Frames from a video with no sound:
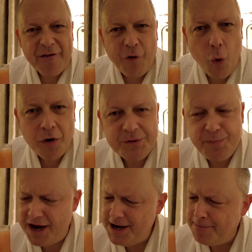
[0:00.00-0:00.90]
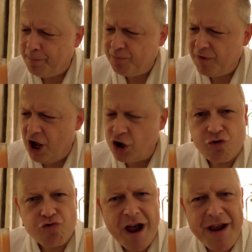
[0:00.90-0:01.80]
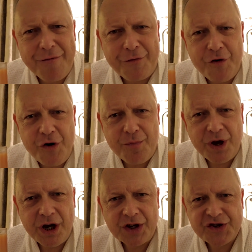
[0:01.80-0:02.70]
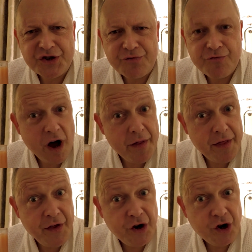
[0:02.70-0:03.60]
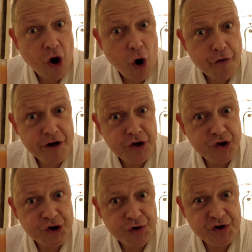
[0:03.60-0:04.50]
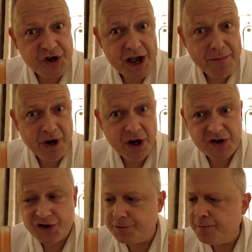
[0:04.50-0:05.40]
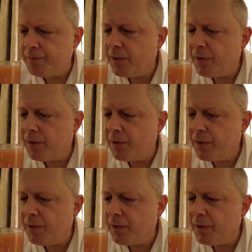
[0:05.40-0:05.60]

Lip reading: I've always been a grapefruit person rather than an orange juice person.